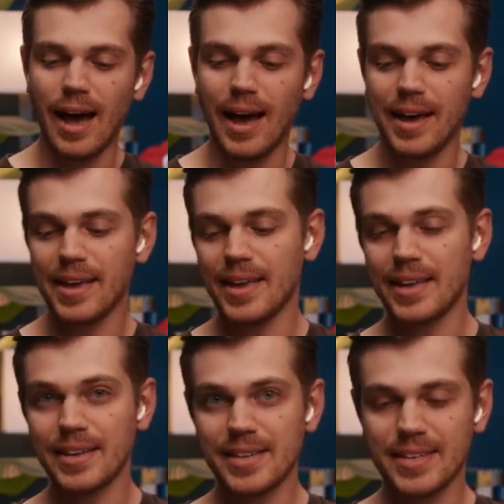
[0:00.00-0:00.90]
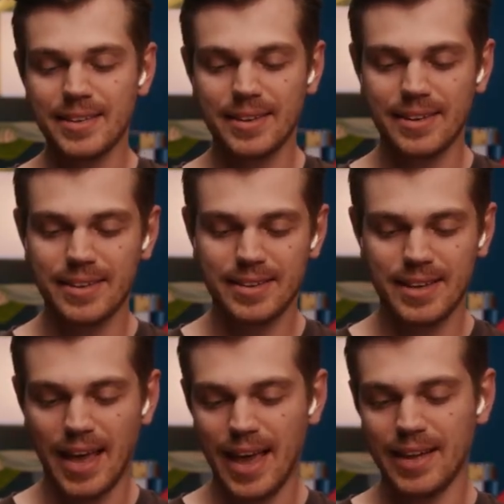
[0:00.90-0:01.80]
I
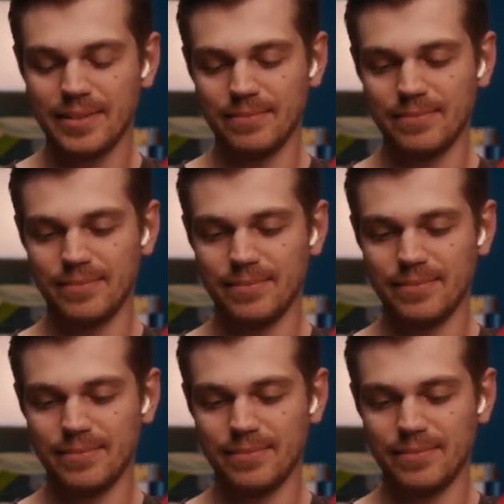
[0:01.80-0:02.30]
can't